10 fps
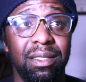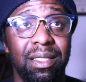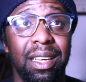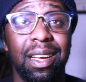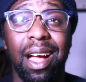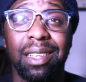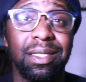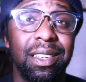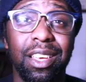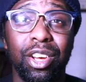to
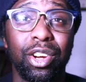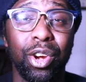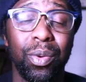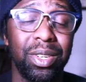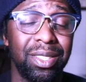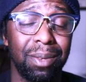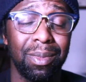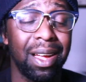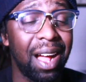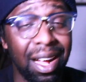constantly encourage them,
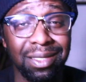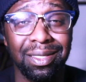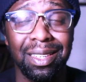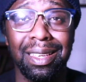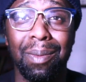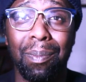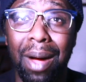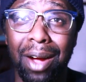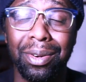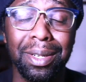constantly
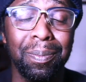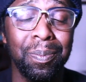empower them.